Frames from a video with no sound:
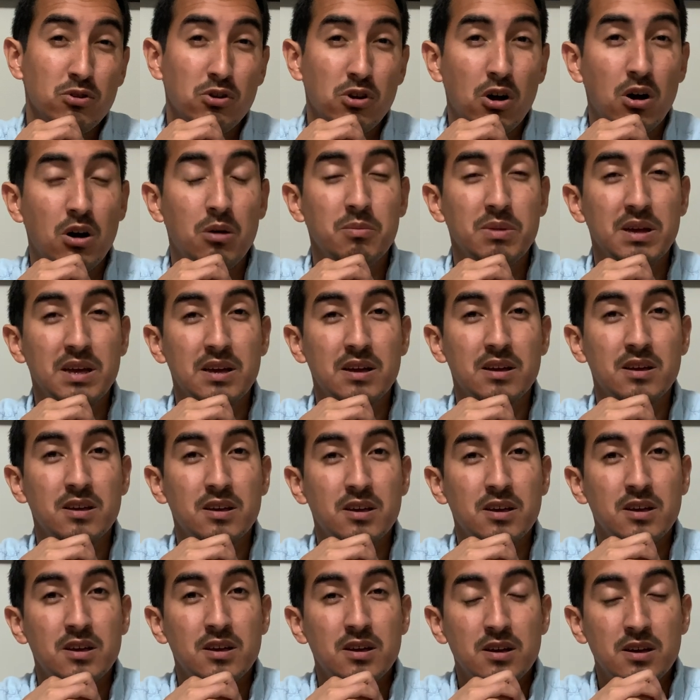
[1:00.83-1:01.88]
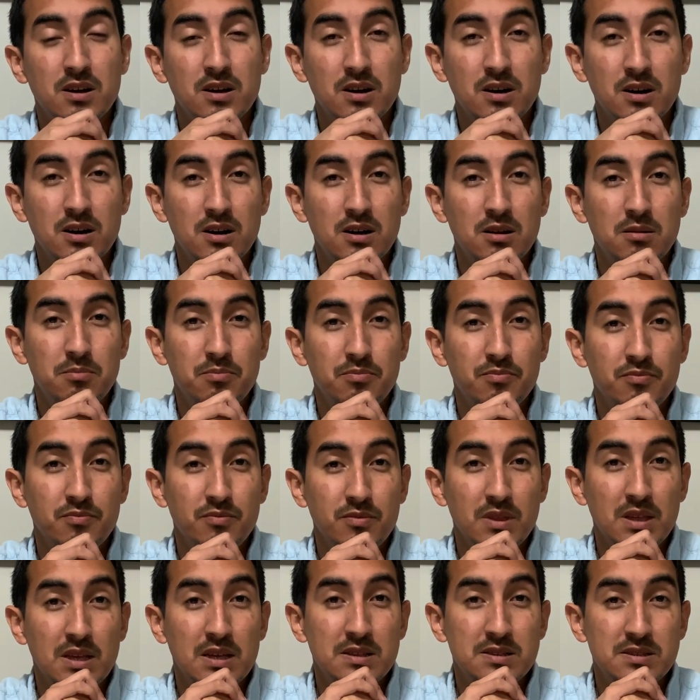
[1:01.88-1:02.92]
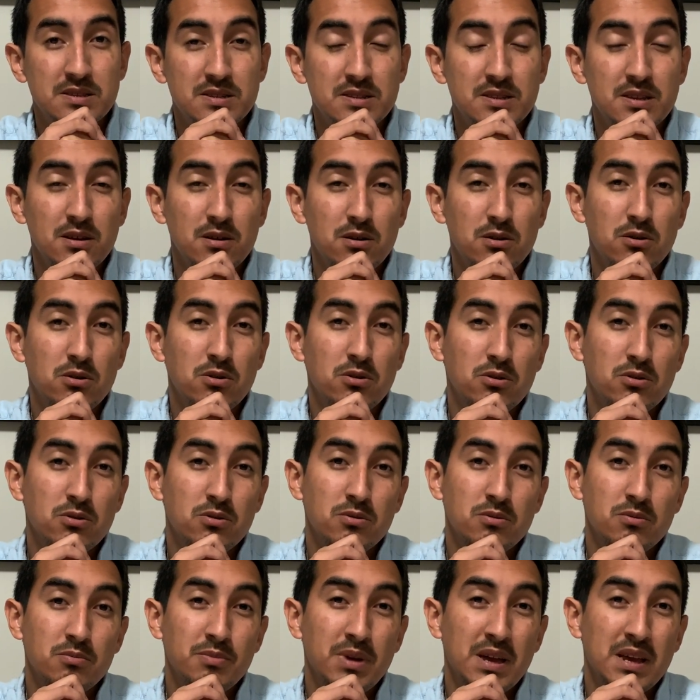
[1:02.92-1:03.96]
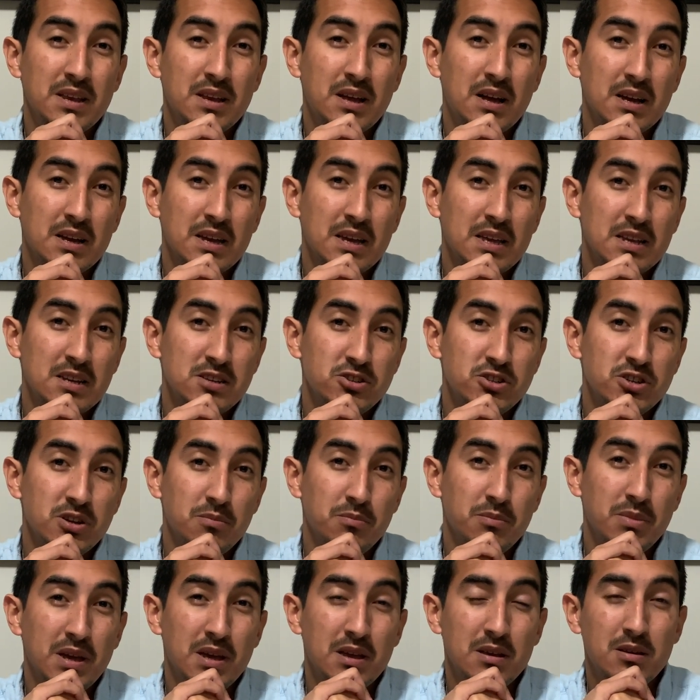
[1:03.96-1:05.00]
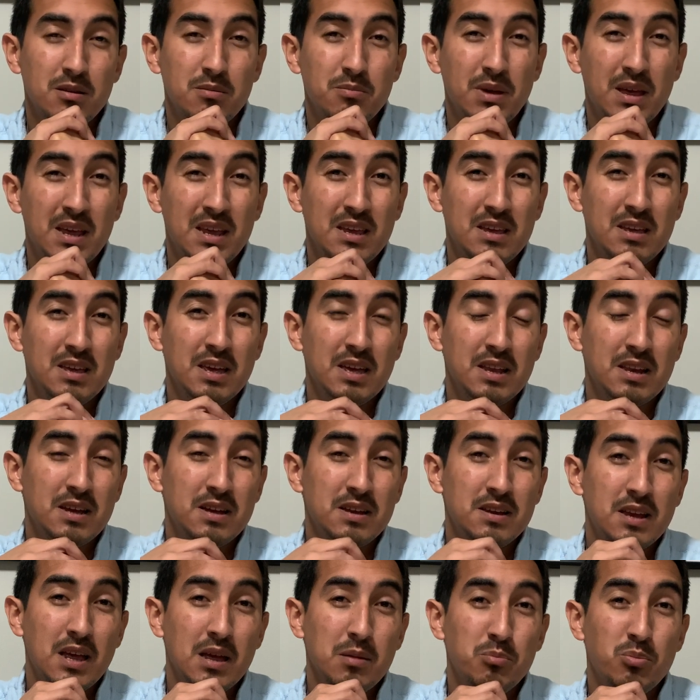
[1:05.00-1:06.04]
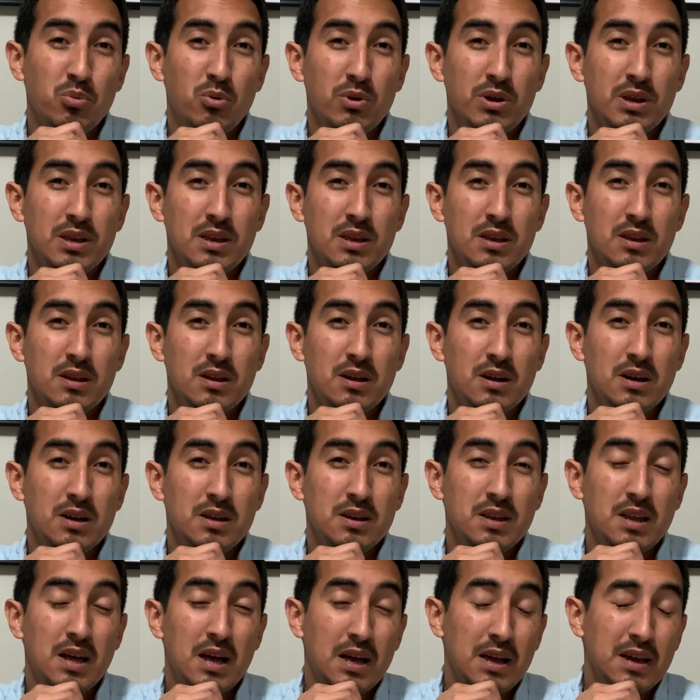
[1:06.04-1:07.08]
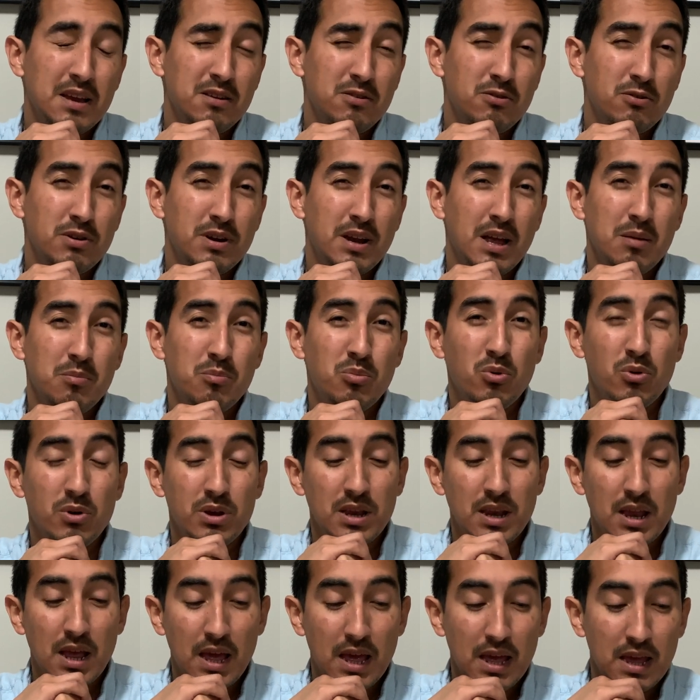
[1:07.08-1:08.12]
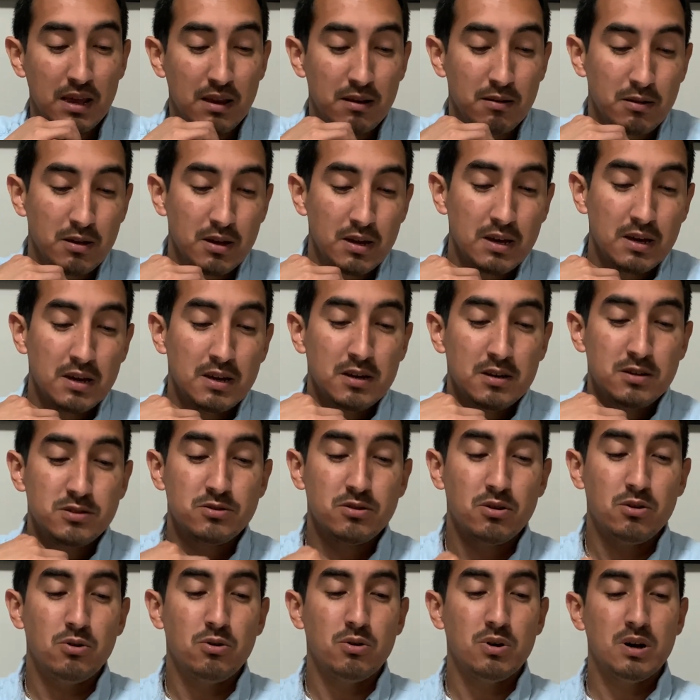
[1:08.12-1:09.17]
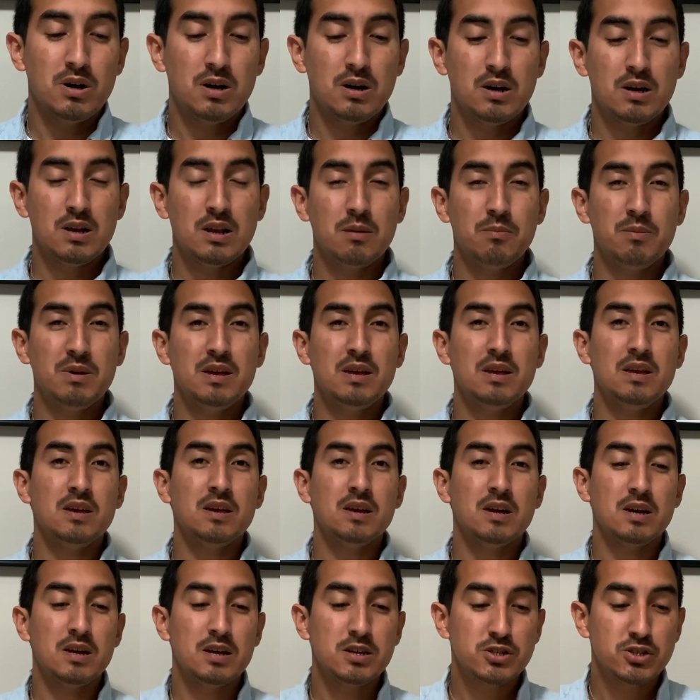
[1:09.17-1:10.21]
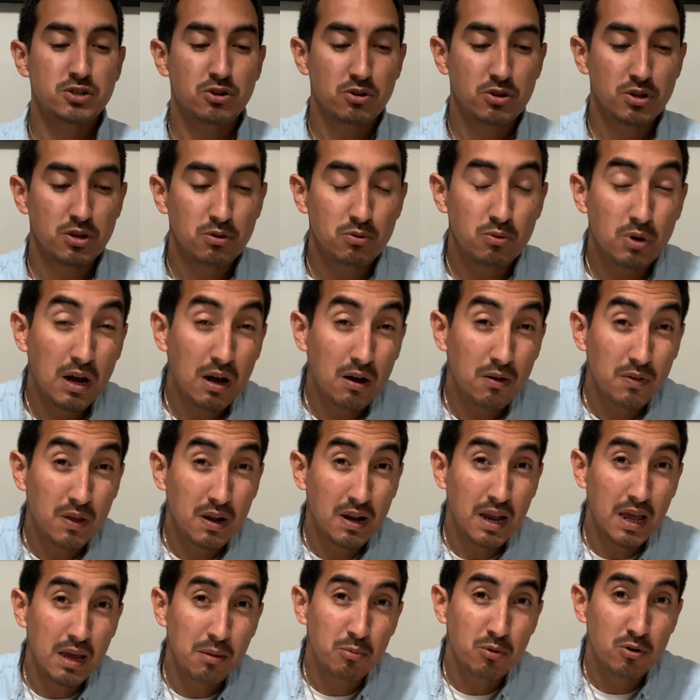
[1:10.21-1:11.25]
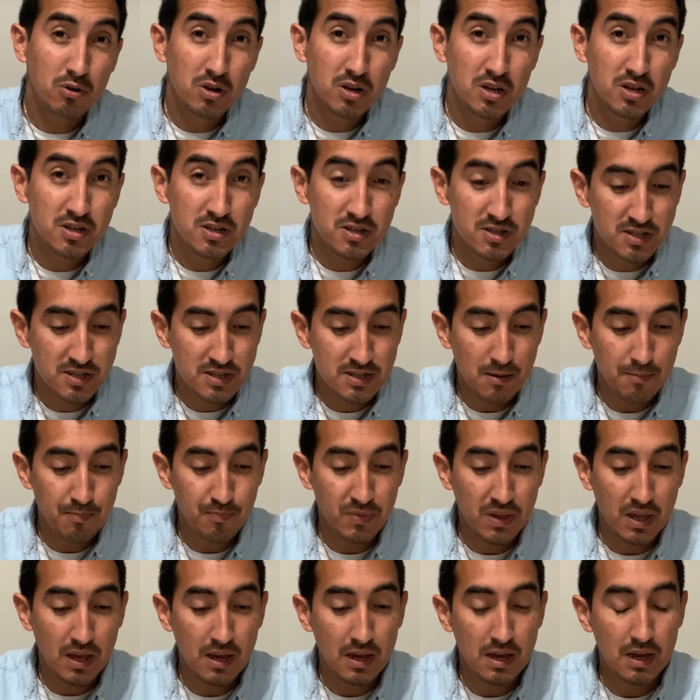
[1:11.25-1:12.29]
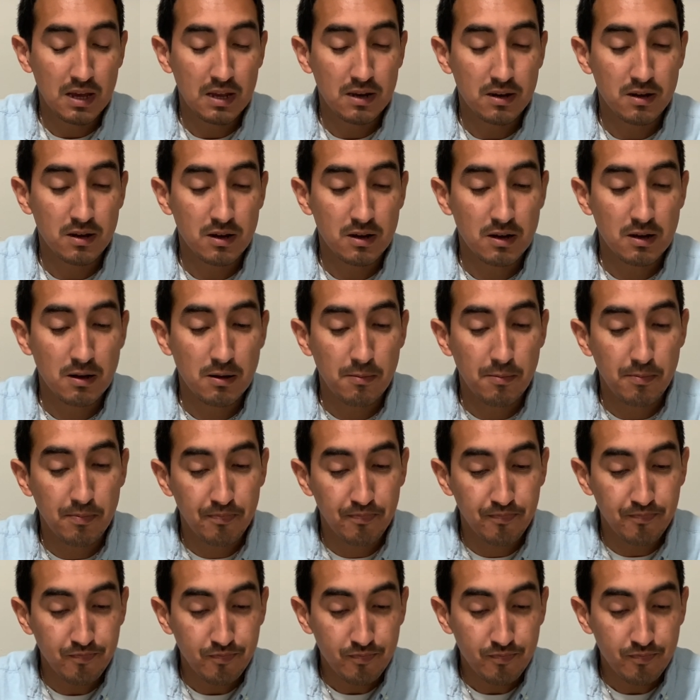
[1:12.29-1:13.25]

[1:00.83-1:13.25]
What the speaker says: comic. It still may not get a gem mint. It may get a 9.9 or 9.8. So let me show you how the label looks. And